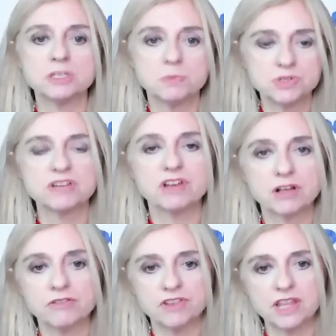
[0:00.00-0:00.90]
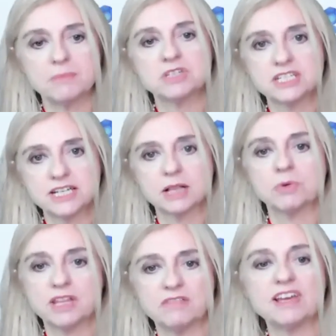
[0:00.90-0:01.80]
more difficult for them to deal
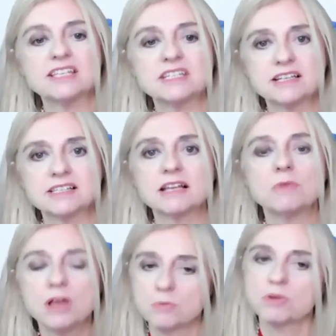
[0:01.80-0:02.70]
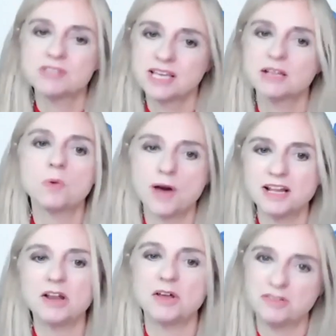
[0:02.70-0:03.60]
with investors. And we've seen quite
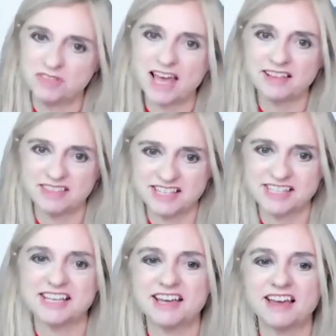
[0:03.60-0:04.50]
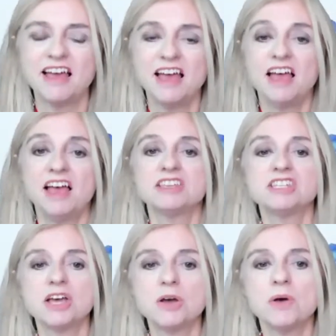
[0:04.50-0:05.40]
a lot of that this year.
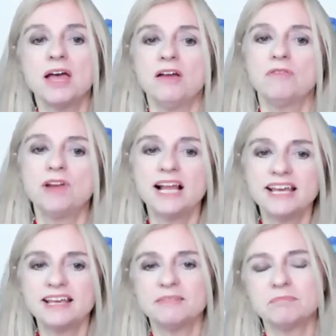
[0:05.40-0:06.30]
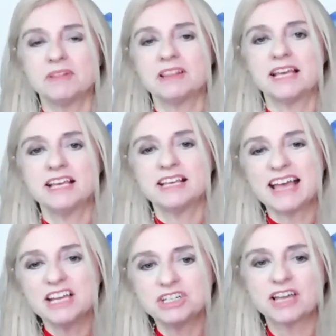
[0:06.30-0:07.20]
So, really, the
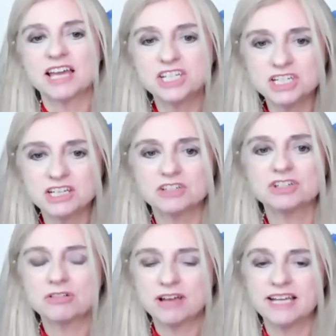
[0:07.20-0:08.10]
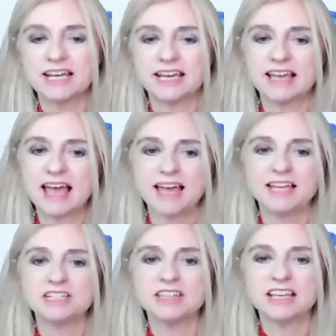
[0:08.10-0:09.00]
education and training
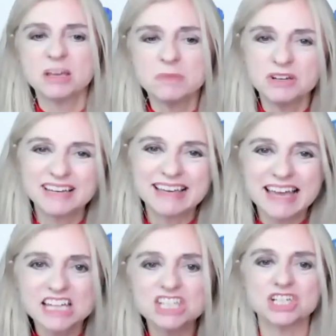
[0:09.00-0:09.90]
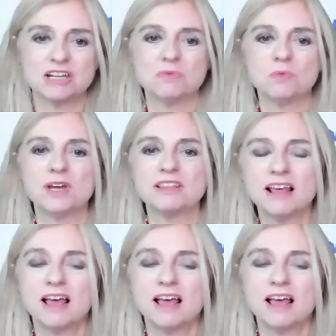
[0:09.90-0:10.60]
and the communication with